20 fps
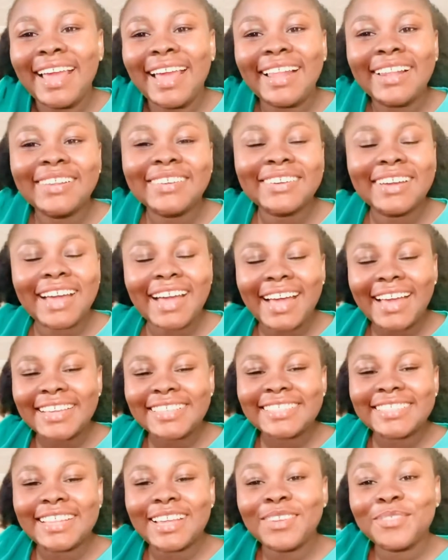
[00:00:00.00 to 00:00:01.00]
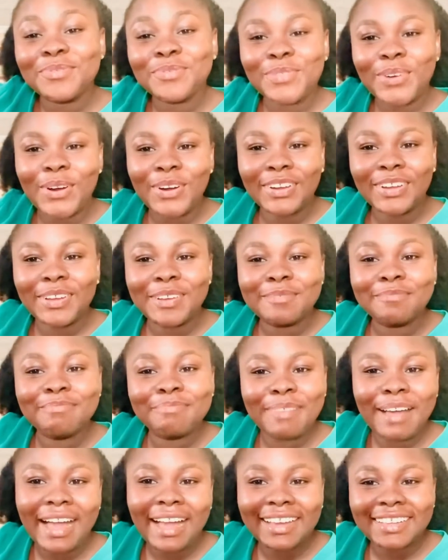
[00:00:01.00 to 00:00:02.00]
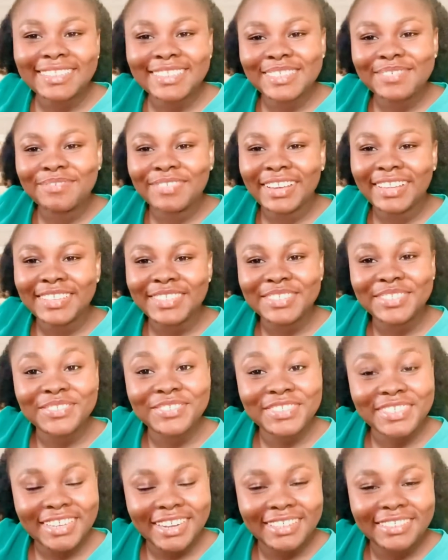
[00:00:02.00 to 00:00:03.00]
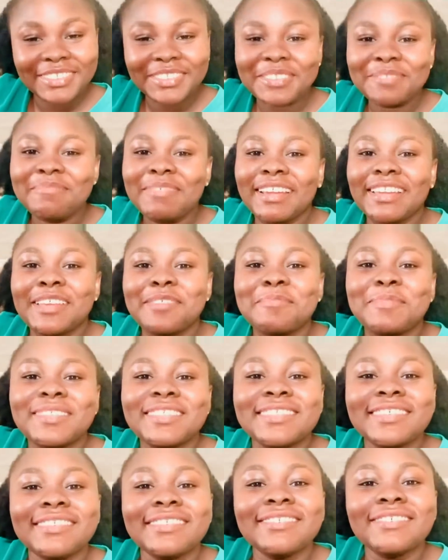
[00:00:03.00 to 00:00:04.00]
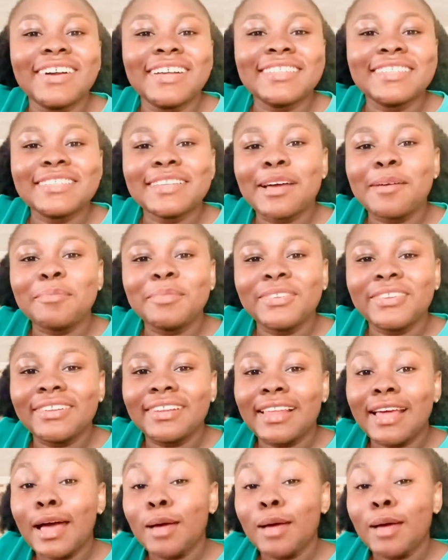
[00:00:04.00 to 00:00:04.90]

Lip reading: Hello guys, and welcome back to my YouTube channel. My name is Oluwadamilola.